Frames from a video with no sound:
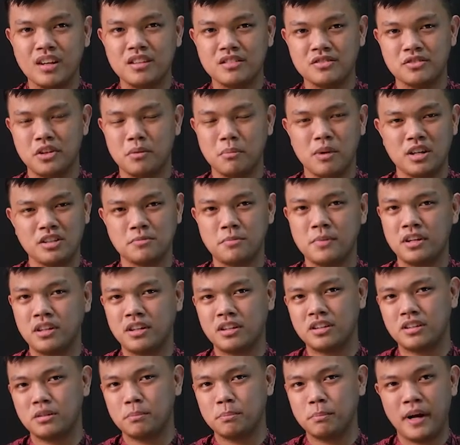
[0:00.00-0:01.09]
So it must be
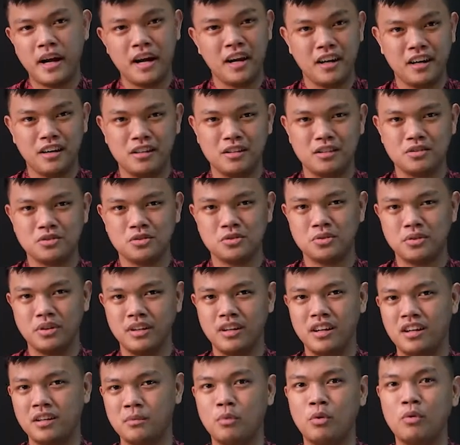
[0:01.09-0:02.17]
paired to
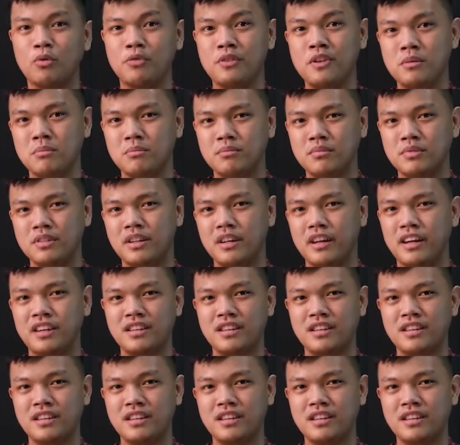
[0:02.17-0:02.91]
another morpheme.